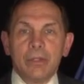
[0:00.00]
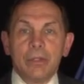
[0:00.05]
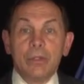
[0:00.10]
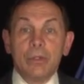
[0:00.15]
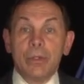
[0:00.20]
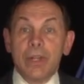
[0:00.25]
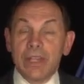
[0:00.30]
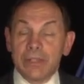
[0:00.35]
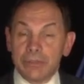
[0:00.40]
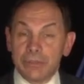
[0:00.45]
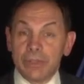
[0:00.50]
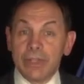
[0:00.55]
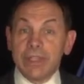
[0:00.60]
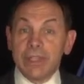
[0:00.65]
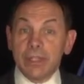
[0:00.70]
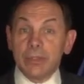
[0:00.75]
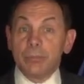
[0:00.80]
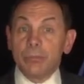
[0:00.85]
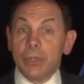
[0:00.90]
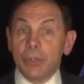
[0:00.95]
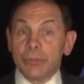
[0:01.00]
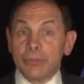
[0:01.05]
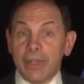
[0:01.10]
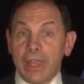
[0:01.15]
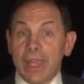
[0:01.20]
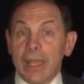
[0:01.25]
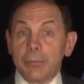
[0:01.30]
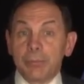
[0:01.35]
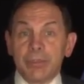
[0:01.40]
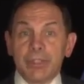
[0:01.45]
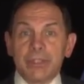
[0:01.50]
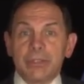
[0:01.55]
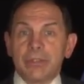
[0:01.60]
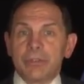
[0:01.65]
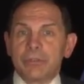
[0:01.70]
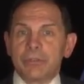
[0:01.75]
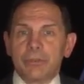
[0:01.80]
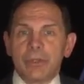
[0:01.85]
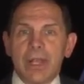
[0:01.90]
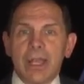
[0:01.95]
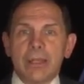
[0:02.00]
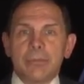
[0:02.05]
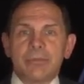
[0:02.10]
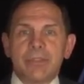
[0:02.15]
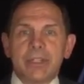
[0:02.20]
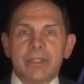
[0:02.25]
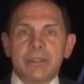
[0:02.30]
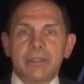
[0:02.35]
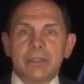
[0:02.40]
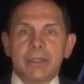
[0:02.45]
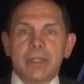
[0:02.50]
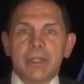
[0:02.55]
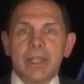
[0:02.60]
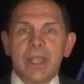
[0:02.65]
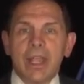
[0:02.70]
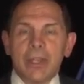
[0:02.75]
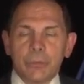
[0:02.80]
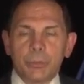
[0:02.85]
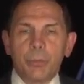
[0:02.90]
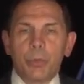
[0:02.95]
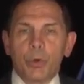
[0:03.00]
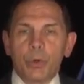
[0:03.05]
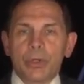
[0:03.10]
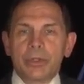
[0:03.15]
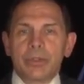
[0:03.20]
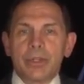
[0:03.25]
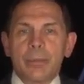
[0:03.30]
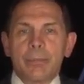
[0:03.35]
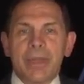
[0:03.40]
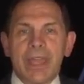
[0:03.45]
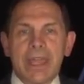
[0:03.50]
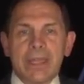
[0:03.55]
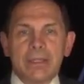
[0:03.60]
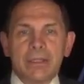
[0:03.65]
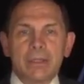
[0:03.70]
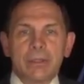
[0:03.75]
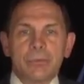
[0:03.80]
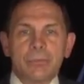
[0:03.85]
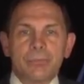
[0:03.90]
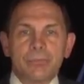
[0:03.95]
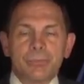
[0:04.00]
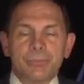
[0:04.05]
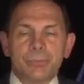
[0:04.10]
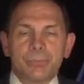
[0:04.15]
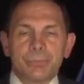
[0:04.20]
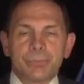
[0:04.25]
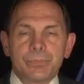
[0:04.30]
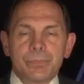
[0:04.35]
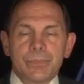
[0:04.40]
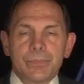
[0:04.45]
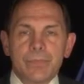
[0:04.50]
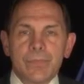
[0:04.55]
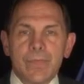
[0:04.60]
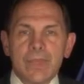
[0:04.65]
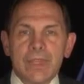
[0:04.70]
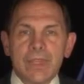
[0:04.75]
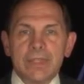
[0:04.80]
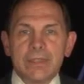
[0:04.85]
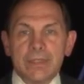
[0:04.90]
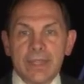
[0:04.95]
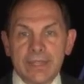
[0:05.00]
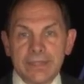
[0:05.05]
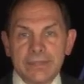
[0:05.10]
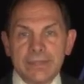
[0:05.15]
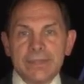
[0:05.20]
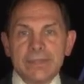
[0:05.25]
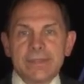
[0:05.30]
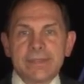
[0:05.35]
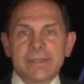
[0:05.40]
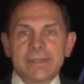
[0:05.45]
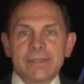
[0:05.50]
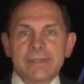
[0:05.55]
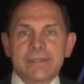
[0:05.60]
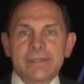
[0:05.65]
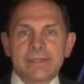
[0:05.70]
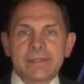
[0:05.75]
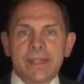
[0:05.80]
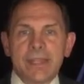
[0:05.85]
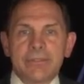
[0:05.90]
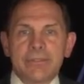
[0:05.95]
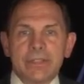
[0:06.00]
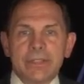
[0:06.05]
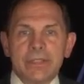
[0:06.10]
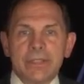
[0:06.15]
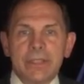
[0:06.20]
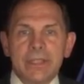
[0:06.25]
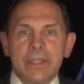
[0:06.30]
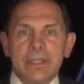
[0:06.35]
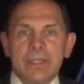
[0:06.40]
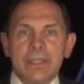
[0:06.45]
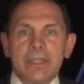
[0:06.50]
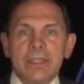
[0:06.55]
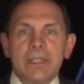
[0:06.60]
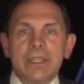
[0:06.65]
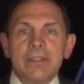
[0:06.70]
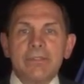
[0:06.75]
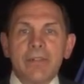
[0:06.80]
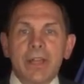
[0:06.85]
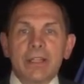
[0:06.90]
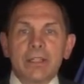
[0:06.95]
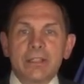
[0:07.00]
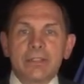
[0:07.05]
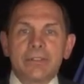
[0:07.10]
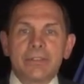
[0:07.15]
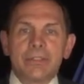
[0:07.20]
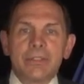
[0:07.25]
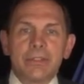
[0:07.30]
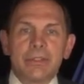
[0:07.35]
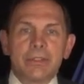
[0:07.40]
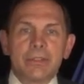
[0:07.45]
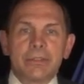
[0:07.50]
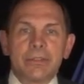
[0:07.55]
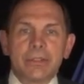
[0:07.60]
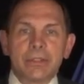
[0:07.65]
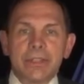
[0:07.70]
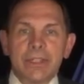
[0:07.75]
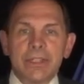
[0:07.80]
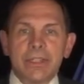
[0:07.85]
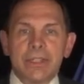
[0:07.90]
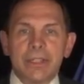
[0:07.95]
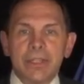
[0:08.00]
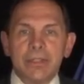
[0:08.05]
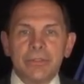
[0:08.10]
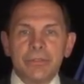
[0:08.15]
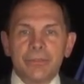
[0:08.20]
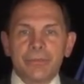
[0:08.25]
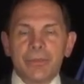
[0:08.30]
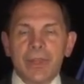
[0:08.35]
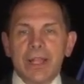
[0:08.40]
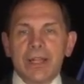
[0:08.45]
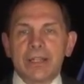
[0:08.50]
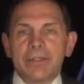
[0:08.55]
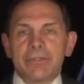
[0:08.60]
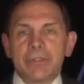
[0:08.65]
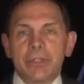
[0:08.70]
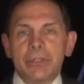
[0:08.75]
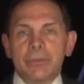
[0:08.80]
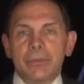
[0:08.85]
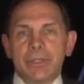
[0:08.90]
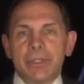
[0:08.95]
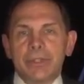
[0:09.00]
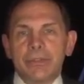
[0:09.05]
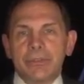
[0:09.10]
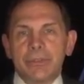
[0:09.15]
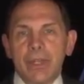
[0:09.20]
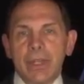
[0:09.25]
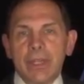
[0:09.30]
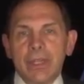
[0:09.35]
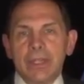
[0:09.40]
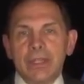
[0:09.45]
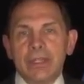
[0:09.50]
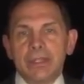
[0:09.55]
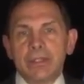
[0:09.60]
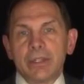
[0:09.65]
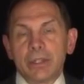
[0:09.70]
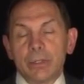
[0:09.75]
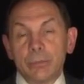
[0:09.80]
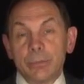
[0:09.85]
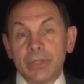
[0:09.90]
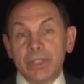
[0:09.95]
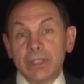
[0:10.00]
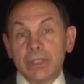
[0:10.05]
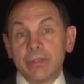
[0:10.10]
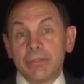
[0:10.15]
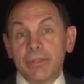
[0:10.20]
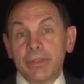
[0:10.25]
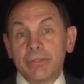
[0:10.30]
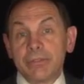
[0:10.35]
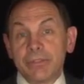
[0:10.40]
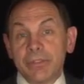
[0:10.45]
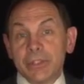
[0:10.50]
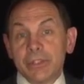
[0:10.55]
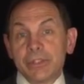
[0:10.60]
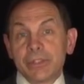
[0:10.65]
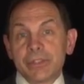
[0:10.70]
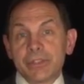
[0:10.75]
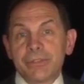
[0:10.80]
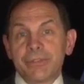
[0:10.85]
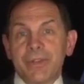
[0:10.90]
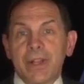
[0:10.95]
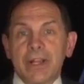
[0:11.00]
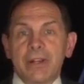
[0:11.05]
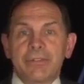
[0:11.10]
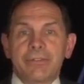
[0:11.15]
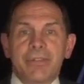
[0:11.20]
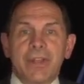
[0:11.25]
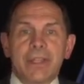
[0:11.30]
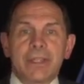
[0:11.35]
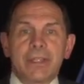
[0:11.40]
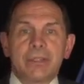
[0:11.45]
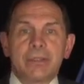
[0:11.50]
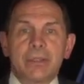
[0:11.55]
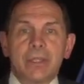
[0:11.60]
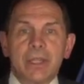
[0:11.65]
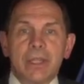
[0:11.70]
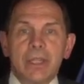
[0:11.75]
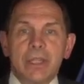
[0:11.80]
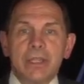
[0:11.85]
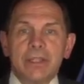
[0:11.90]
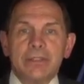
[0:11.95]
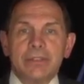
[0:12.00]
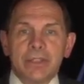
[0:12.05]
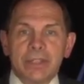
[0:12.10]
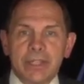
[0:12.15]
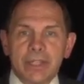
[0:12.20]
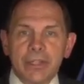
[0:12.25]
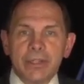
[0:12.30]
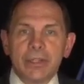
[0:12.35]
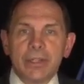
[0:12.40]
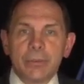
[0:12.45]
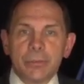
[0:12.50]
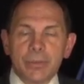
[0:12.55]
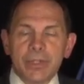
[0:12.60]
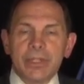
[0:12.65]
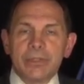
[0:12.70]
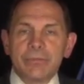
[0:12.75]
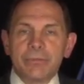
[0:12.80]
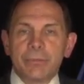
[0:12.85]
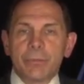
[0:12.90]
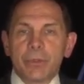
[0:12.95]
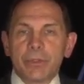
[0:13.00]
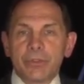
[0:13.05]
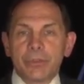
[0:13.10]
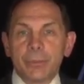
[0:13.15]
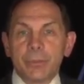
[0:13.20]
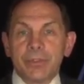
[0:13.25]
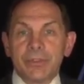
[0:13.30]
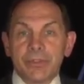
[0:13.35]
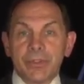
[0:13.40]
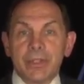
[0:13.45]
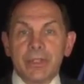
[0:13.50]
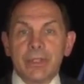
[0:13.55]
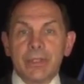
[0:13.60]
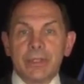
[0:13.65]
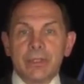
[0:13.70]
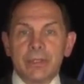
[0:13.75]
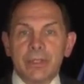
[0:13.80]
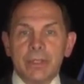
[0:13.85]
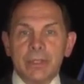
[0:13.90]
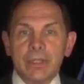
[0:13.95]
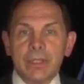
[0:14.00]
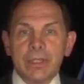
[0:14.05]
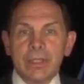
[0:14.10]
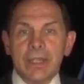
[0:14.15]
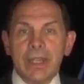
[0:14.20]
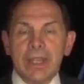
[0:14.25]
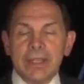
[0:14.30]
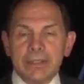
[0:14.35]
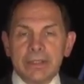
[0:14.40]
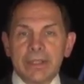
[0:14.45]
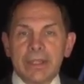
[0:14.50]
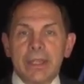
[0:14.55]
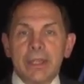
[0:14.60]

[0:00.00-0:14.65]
who, as Lincoln most aptly described it, has borne the battle. In 1967, he volunteered to lead his flight of Hueys into the middle of a vicious firefight, to carry reinforcements in and to